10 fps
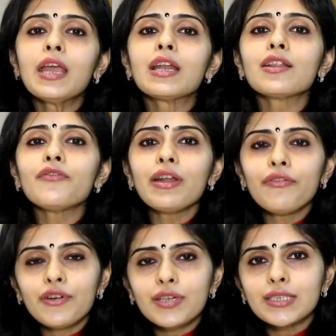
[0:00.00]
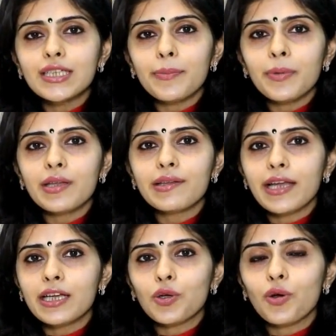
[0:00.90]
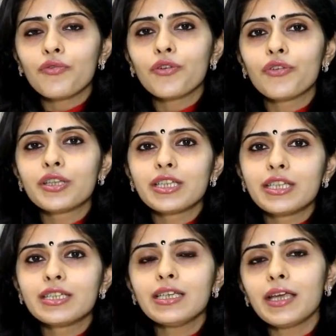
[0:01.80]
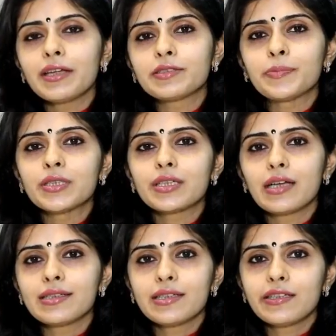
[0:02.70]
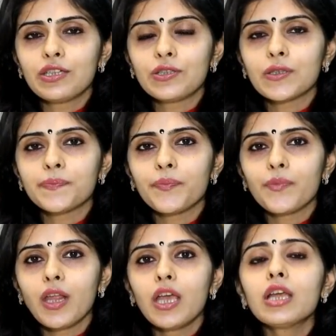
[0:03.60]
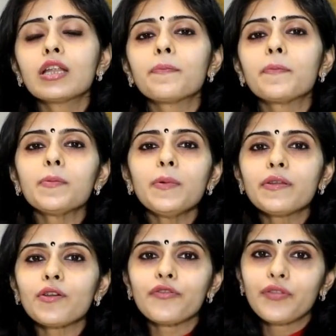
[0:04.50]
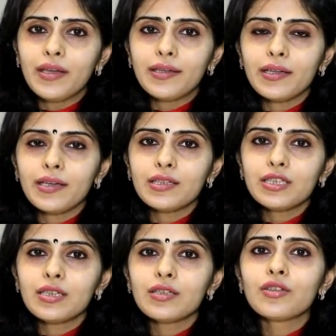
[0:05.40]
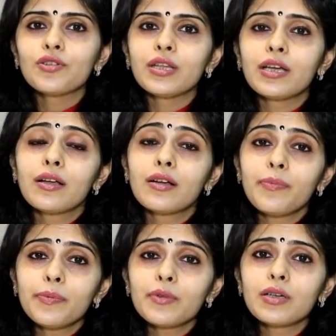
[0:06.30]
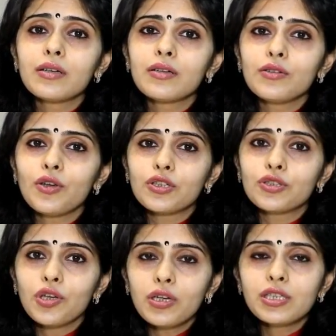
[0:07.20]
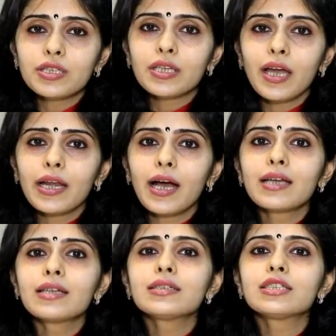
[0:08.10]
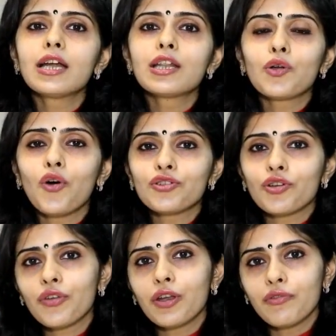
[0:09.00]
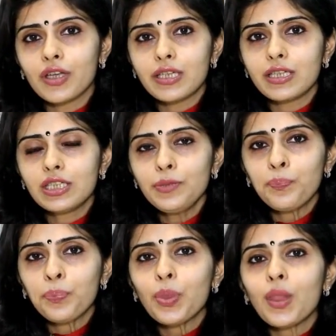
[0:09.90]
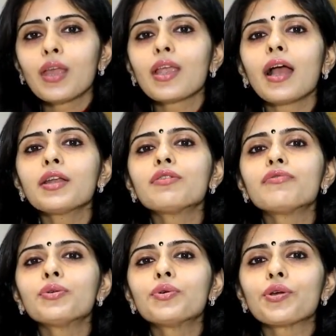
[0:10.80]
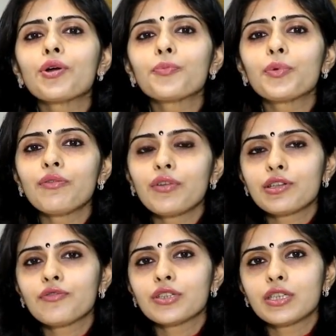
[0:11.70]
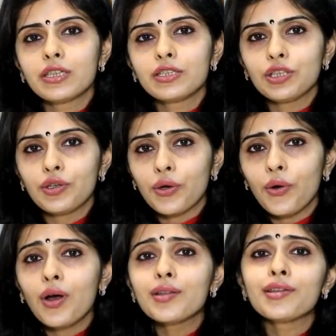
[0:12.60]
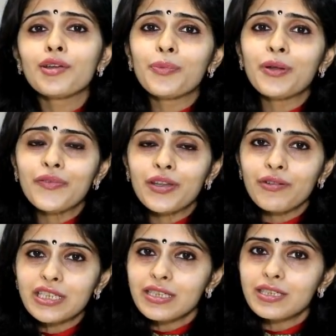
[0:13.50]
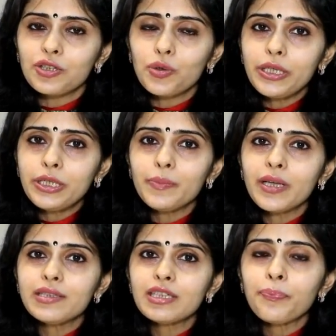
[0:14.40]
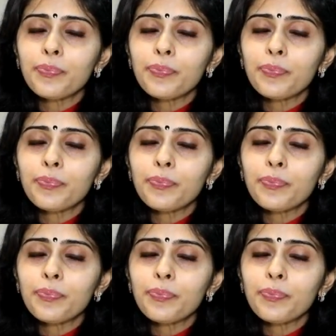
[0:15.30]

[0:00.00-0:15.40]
Now, the very first step is that of a fertility expert consultation. The purpose of this is so that your doctor can understand the cause of infertility, can review your previous fertility records, your previous fertility treatments.